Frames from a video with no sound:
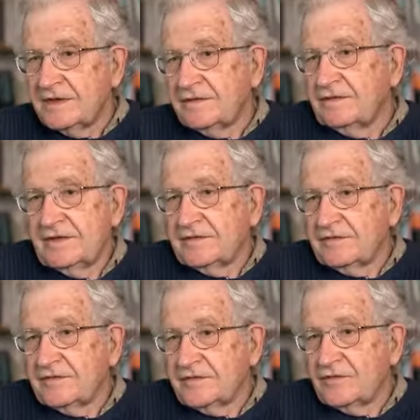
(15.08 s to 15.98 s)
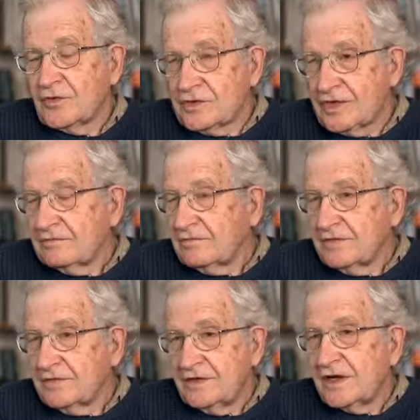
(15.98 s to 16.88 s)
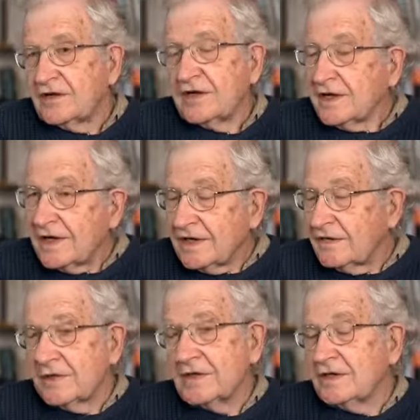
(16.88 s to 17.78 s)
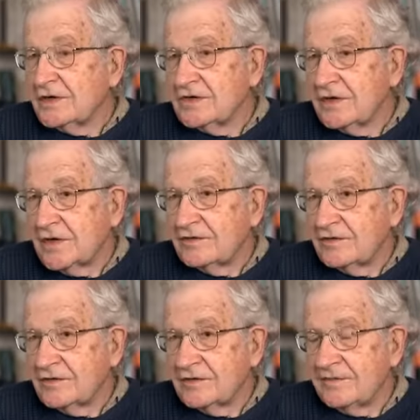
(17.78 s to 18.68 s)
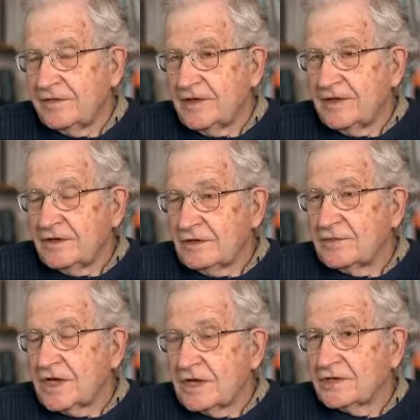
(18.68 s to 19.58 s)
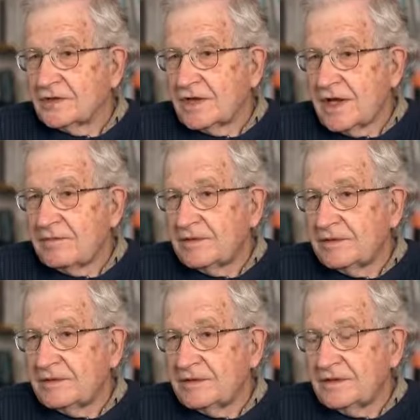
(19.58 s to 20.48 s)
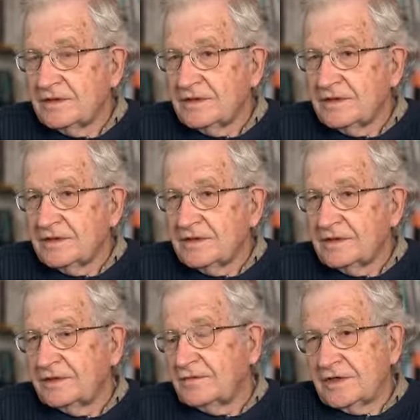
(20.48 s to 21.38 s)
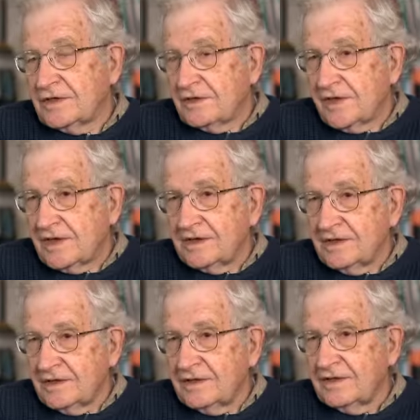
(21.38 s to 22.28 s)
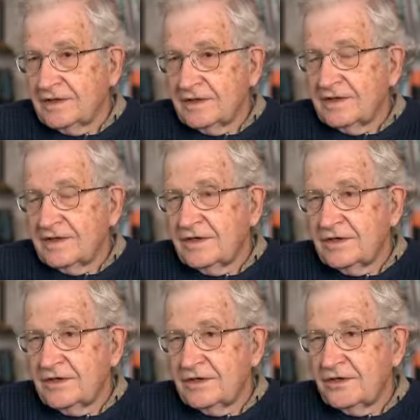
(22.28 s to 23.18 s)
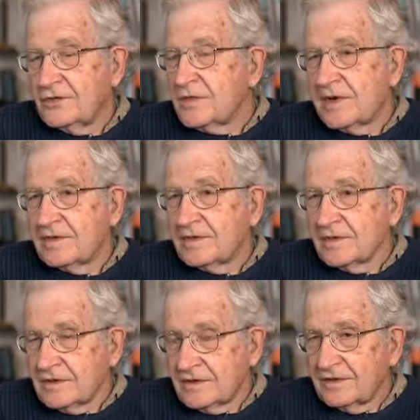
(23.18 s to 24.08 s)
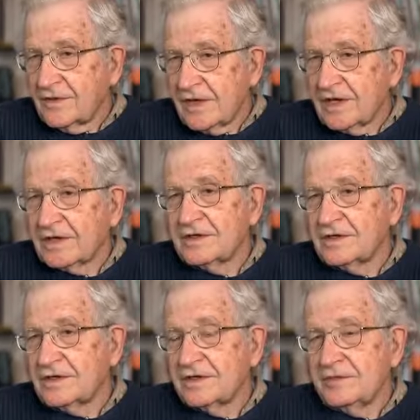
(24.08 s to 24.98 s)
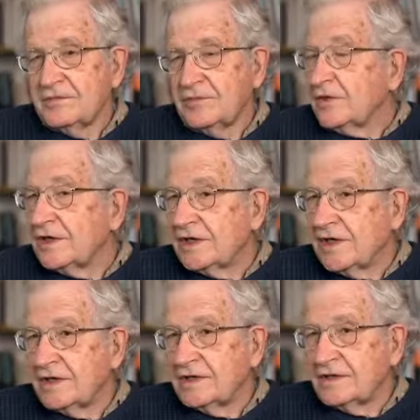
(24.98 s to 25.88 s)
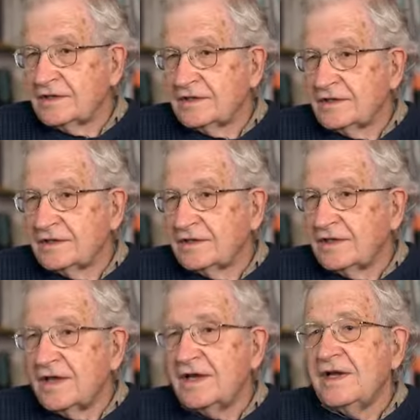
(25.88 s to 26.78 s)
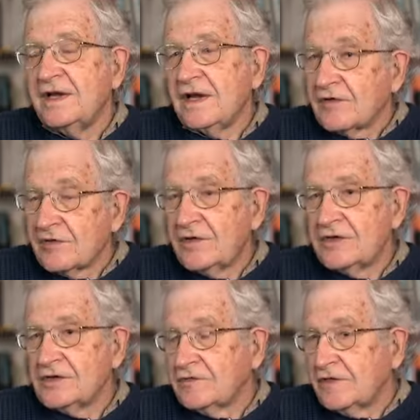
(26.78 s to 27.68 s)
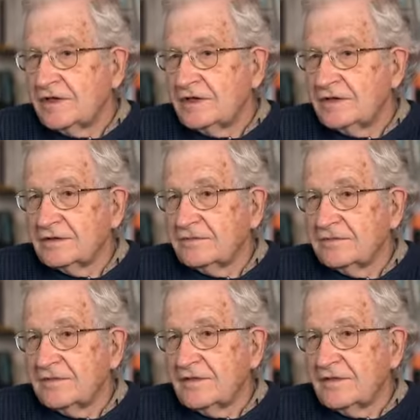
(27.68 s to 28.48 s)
Of course, you're not going to get anywhere unless you have substantial capital. One of the great newspaper critics pointed out that everyone is free to